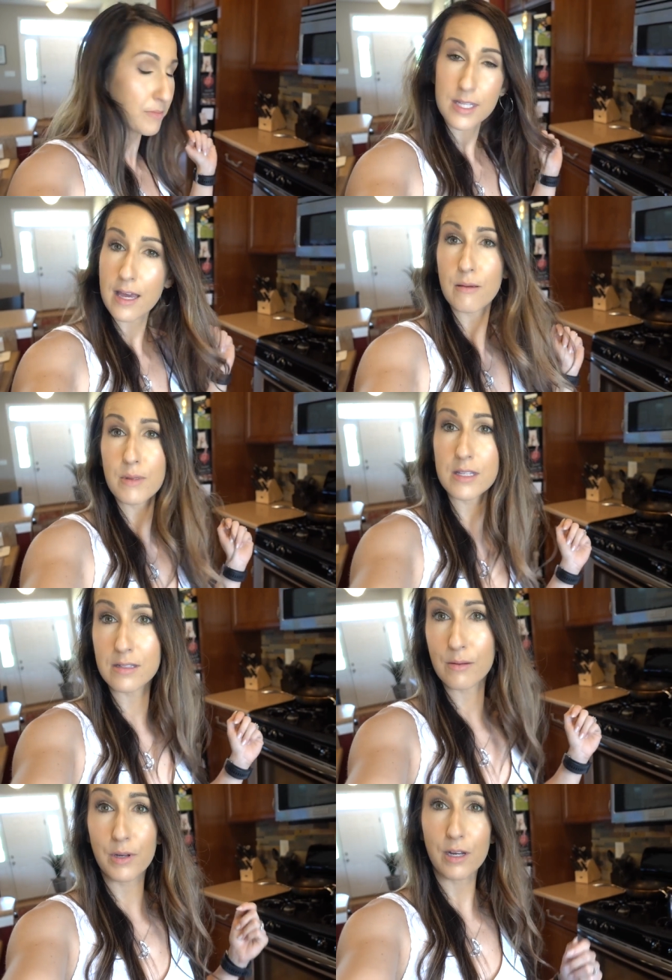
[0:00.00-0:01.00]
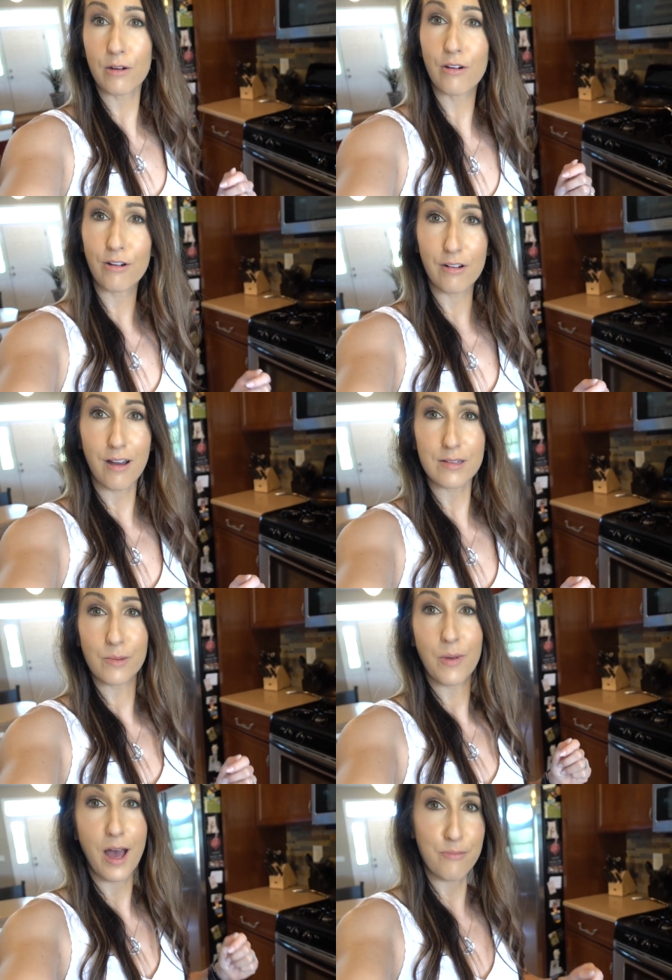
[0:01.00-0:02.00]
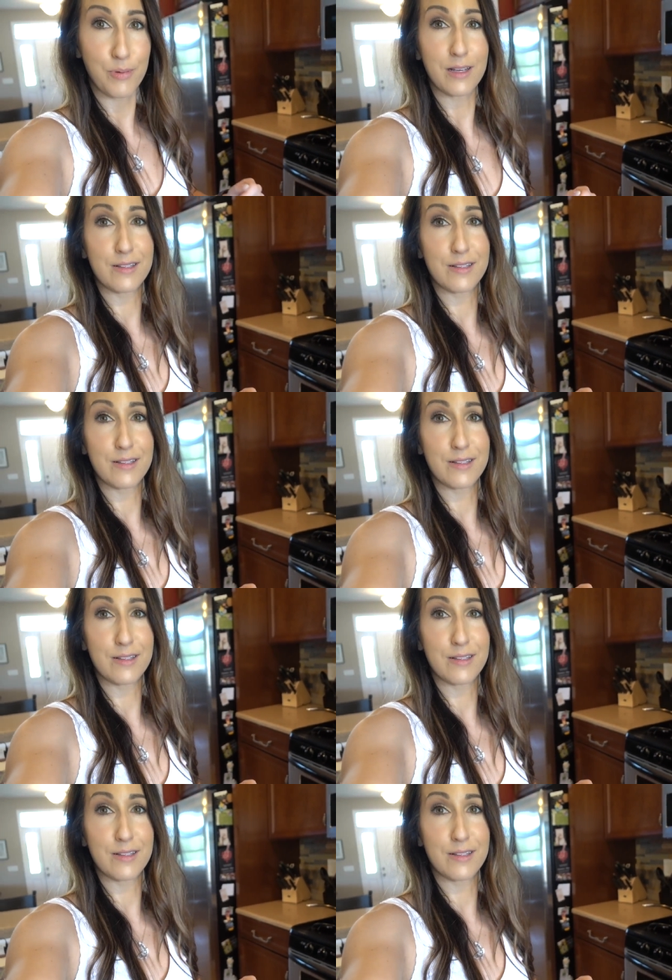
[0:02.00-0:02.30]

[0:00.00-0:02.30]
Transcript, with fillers: sad I missed it, but your girl got some epic